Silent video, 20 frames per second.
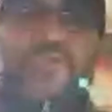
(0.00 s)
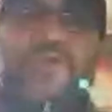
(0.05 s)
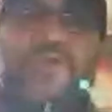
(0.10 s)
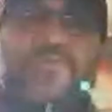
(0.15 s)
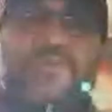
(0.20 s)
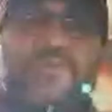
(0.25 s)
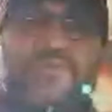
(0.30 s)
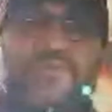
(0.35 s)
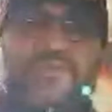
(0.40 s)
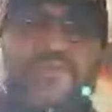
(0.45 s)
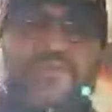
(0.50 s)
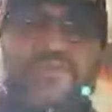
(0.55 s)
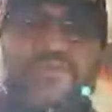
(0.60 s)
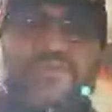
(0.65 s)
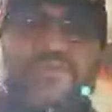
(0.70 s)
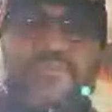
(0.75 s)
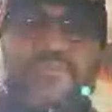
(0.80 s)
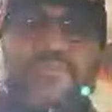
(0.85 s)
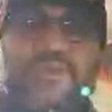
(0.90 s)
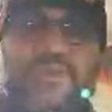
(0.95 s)
after the
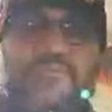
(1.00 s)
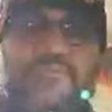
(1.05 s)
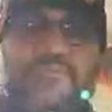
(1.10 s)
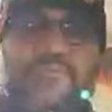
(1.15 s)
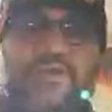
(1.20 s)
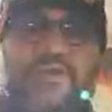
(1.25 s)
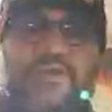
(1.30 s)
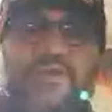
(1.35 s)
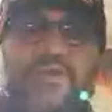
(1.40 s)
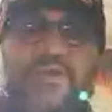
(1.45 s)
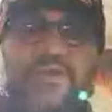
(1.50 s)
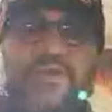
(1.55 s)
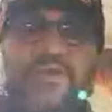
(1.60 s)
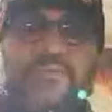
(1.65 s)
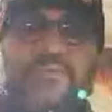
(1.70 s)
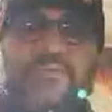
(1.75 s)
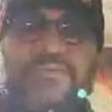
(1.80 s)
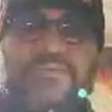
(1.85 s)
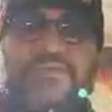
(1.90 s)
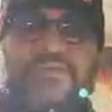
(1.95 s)
September
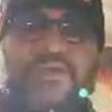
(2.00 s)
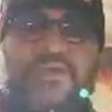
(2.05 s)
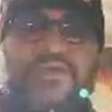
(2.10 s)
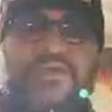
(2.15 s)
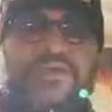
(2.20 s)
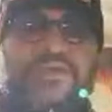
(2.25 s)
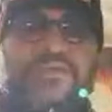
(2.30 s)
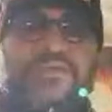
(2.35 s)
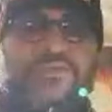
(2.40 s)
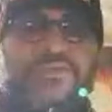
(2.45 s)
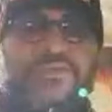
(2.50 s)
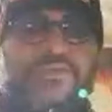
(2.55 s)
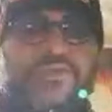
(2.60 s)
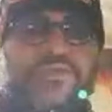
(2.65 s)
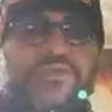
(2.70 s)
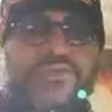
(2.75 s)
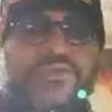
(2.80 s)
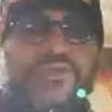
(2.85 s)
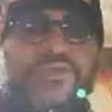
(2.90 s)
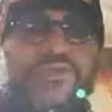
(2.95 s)
massacre, he
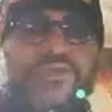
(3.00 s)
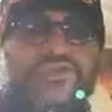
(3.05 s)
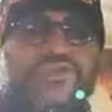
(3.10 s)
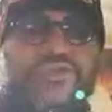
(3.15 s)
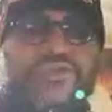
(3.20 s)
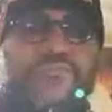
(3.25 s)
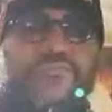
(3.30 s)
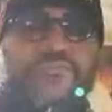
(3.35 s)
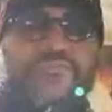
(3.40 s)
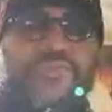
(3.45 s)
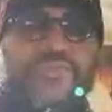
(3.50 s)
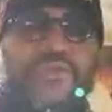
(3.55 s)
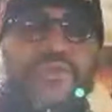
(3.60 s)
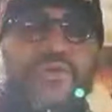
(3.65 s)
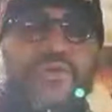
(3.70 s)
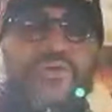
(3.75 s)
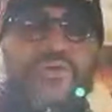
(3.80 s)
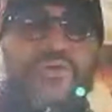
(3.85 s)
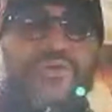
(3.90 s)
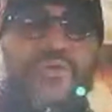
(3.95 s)
was
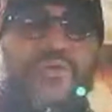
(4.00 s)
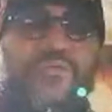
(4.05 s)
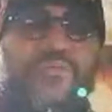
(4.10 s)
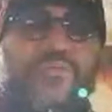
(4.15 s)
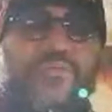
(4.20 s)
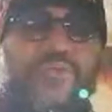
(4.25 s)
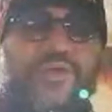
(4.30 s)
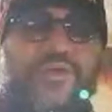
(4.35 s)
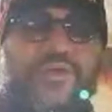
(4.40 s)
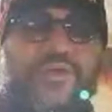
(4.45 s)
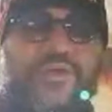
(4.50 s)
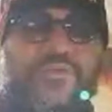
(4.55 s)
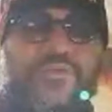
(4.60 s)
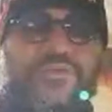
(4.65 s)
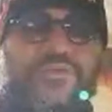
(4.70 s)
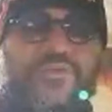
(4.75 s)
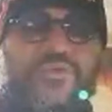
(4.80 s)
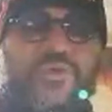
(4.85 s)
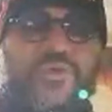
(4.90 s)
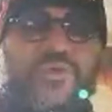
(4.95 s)
on the point of
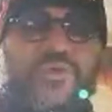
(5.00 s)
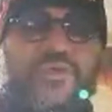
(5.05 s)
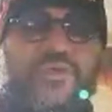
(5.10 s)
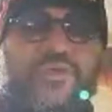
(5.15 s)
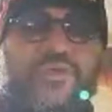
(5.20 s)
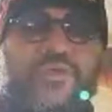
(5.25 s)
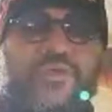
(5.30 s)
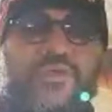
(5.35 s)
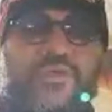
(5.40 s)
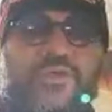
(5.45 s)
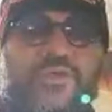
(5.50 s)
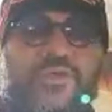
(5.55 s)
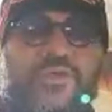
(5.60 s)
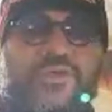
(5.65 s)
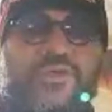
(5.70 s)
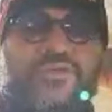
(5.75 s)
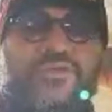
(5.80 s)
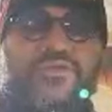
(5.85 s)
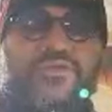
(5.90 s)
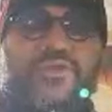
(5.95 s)
throwing in
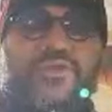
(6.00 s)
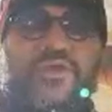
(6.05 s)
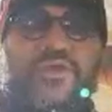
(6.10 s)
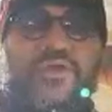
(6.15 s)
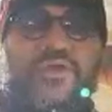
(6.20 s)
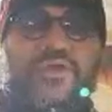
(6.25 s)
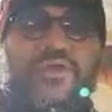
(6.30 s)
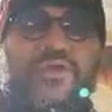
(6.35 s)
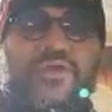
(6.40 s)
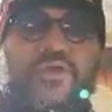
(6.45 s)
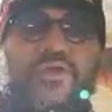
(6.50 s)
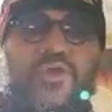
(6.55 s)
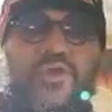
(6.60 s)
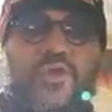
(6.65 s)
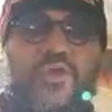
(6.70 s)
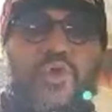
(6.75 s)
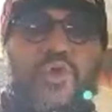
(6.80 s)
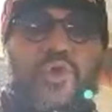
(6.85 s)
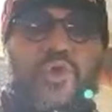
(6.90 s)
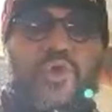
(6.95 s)
his
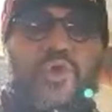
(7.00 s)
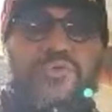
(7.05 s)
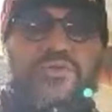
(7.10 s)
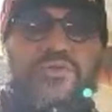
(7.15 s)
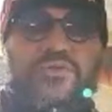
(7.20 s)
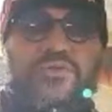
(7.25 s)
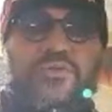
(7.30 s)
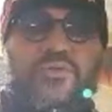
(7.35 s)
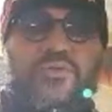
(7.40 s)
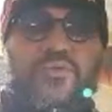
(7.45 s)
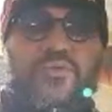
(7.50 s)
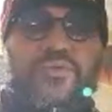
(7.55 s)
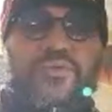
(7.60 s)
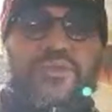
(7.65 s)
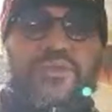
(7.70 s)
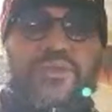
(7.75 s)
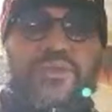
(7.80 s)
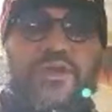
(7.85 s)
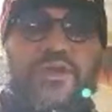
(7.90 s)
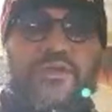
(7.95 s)
lot with
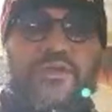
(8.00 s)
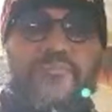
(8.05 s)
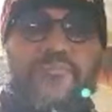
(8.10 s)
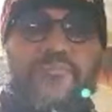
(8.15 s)
the